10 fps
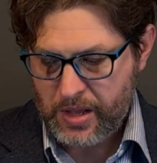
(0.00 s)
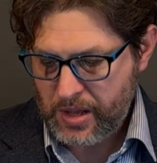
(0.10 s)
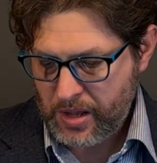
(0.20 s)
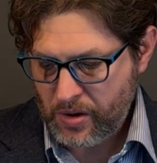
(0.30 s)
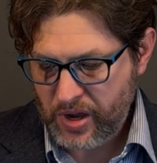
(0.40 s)

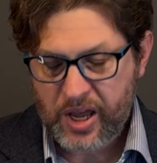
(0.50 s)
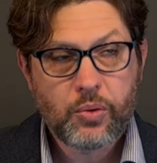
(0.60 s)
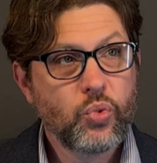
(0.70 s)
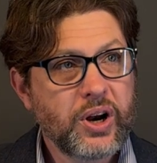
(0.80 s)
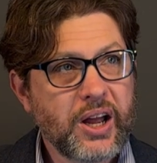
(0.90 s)
Okay, and what
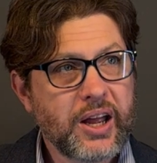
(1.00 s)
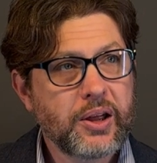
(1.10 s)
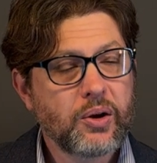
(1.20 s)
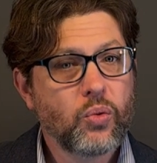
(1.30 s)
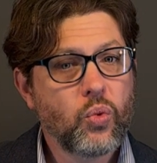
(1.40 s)
I
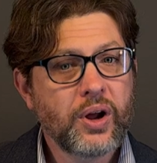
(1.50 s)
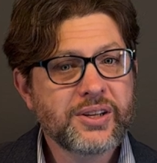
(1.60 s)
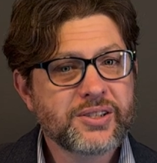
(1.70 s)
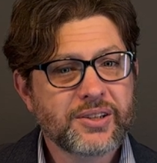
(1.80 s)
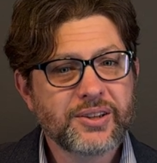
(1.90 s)
want us
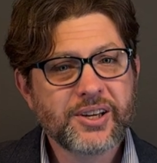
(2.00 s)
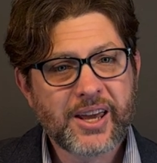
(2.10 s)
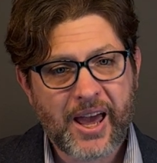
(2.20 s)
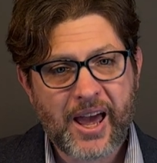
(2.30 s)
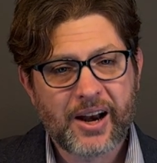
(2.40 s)
to look
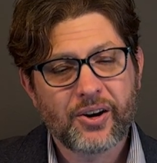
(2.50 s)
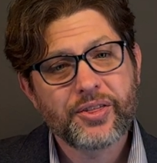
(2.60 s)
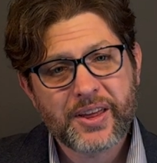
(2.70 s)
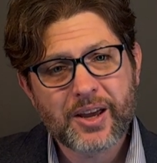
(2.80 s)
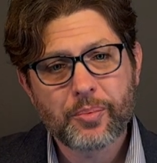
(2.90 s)
at or
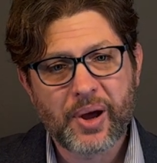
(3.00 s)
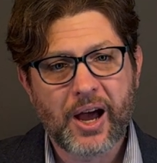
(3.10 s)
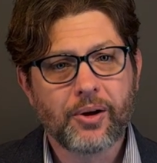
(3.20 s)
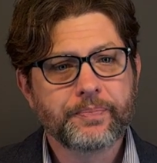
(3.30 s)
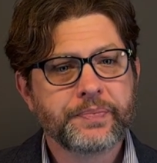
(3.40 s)
think about
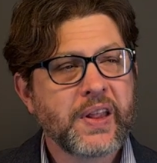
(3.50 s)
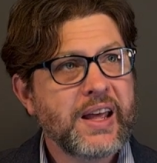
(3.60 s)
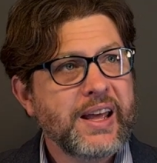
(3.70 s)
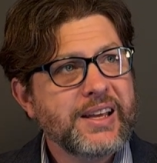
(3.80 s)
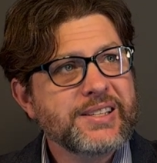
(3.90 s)

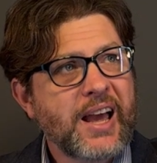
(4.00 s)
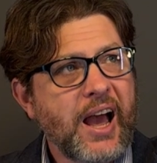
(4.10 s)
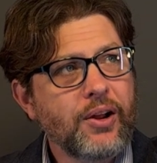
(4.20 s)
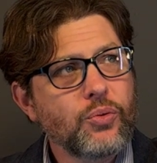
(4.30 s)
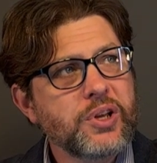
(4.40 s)
is how do
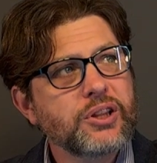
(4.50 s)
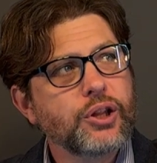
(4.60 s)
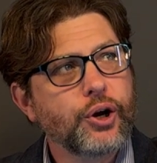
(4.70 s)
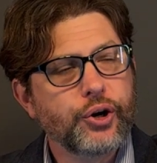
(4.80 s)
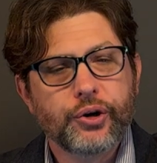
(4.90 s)
we
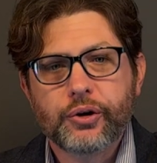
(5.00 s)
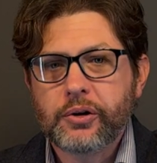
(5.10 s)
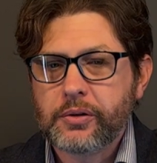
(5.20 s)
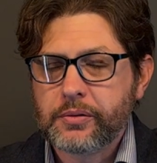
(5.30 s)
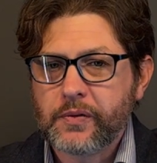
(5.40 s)
learn,
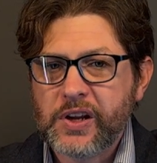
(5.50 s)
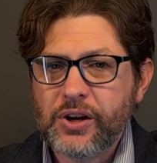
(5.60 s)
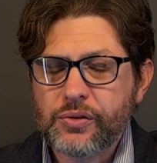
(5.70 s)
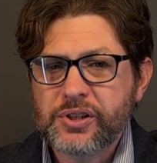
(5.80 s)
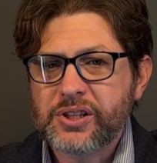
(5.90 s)
and
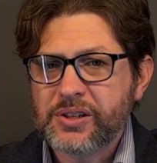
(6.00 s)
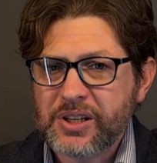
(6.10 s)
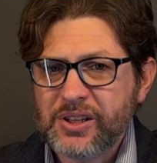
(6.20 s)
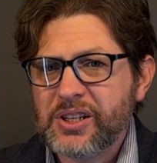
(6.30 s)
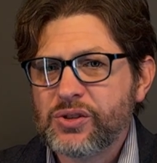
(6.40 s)
notice that this will